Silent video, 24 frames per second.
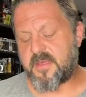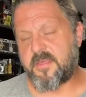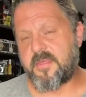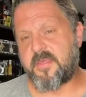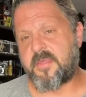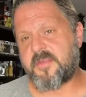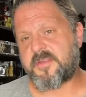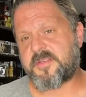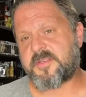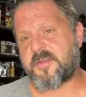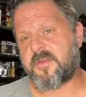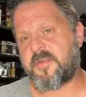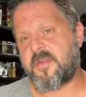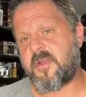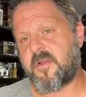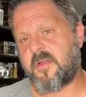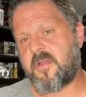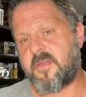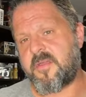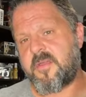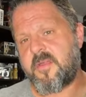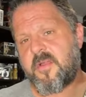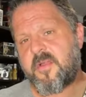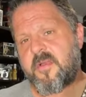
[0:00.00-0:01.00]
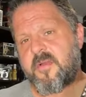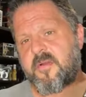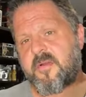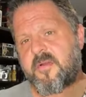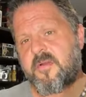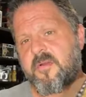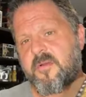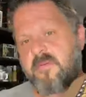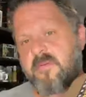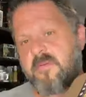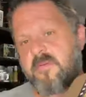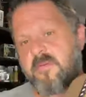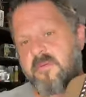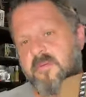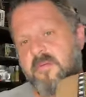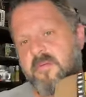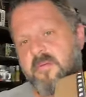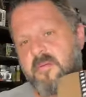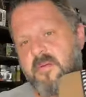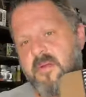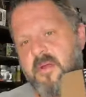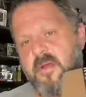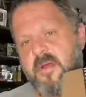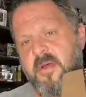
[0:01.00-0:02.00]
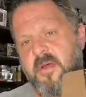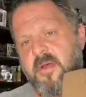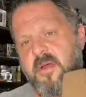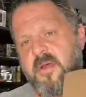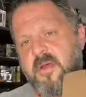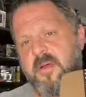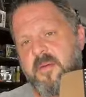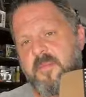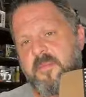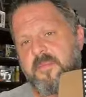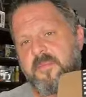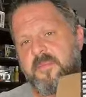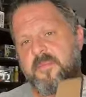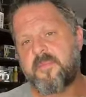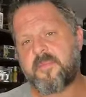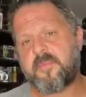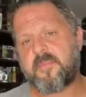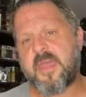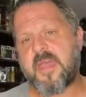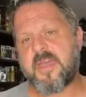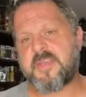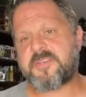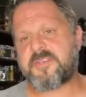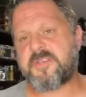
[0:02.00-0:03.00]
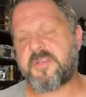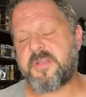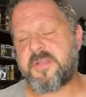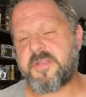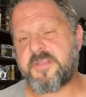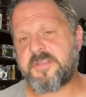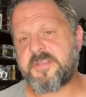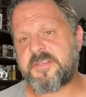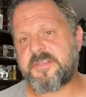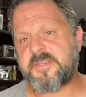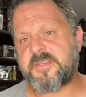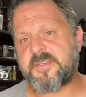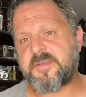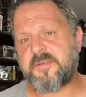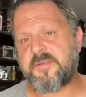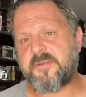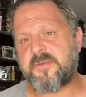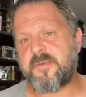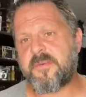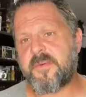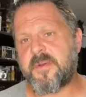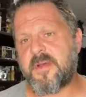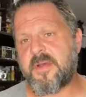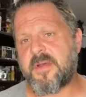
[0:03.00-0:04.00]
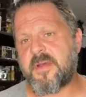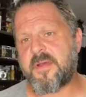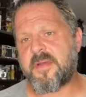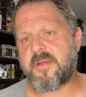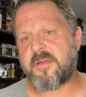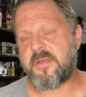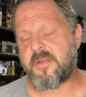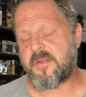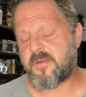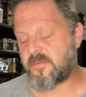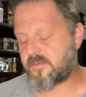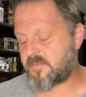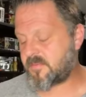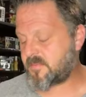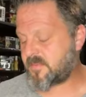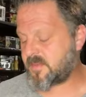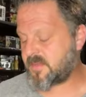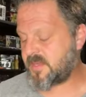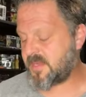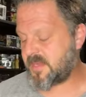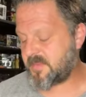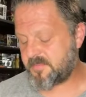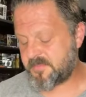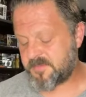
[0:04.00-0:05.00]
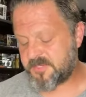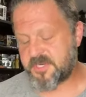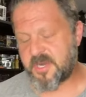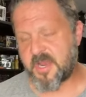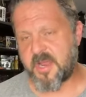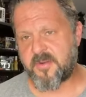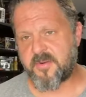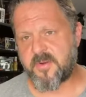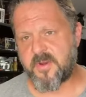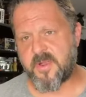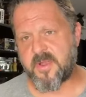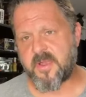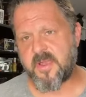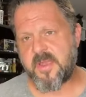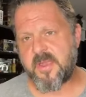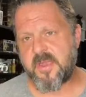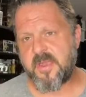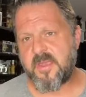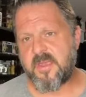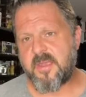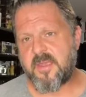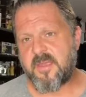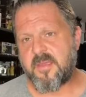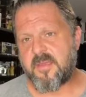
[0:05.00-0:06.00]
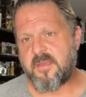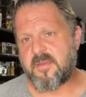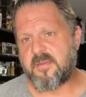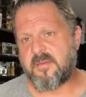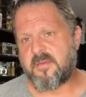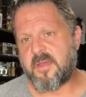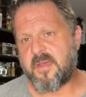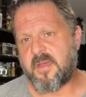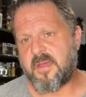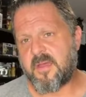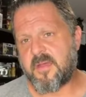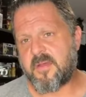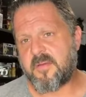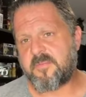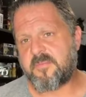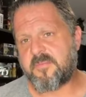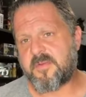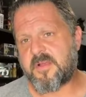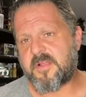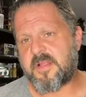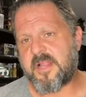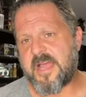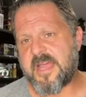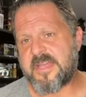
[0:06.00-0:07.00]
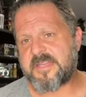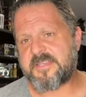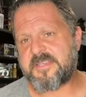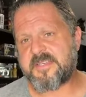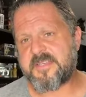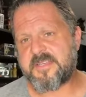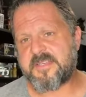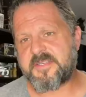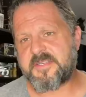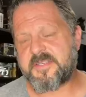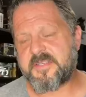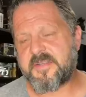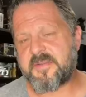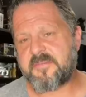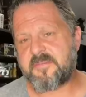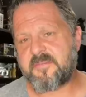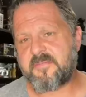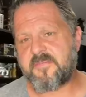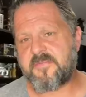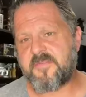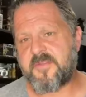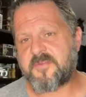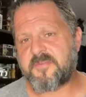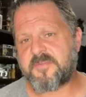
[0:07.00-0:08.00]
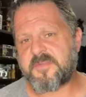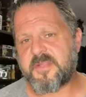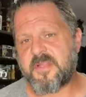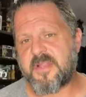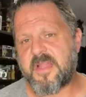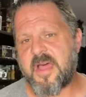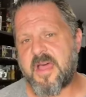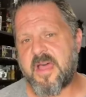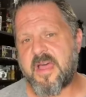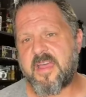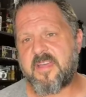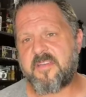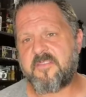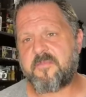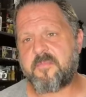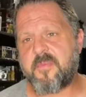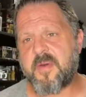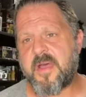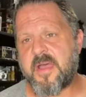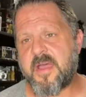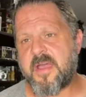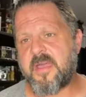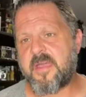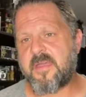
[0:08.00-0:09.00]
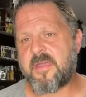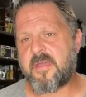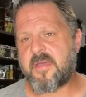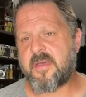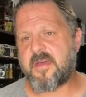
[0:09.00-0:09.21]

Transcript: so their passion is to keep genre classics and films alive by